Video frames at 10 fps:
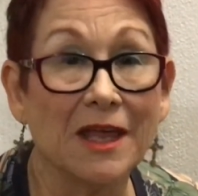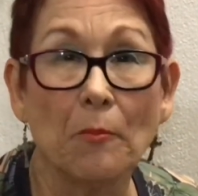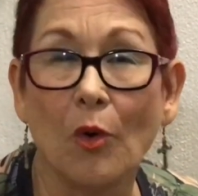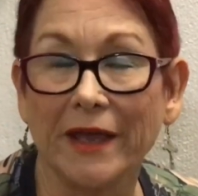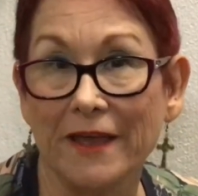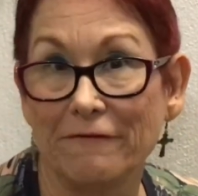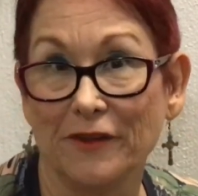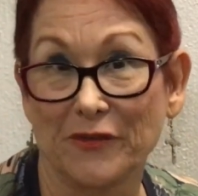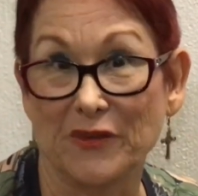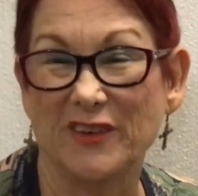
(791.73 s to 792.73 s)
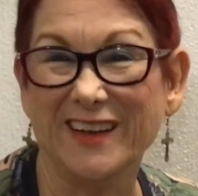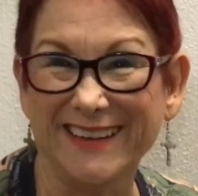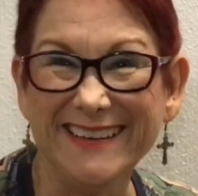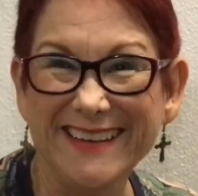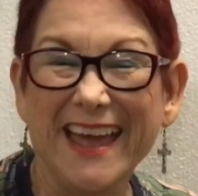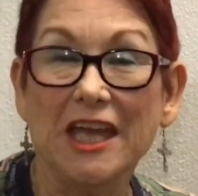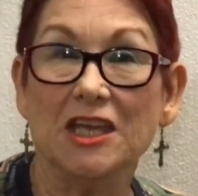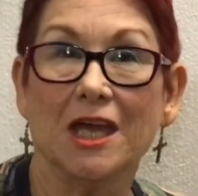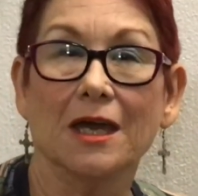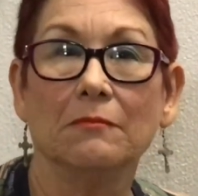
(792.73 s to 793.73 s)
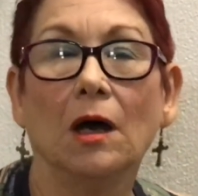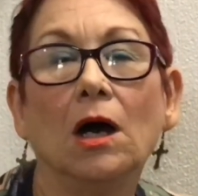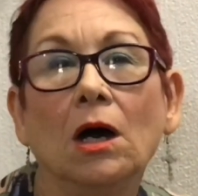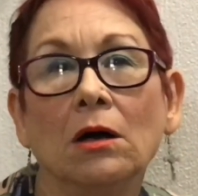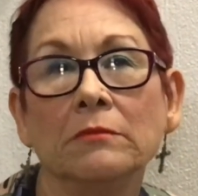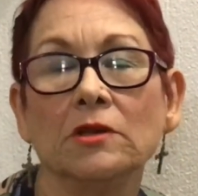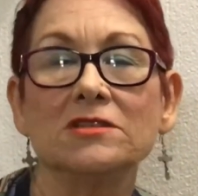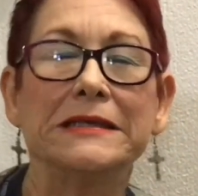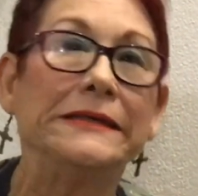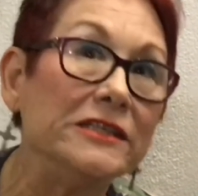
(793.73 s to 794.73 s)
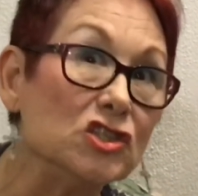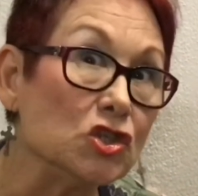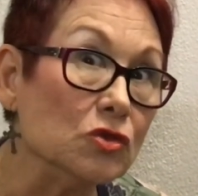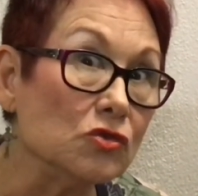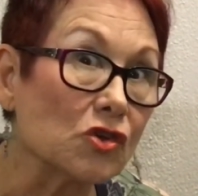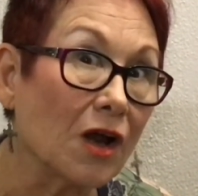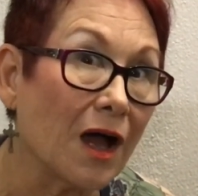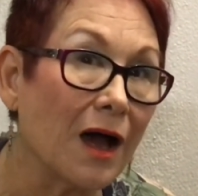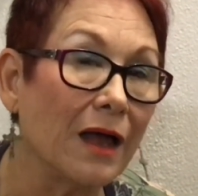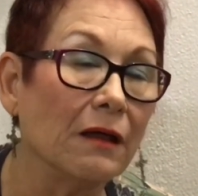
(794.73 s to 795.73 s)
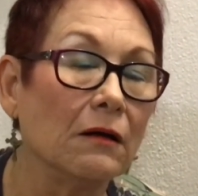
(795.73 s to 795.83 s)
Boy, it feels good, huh? You come home, your teeny shoes are hot.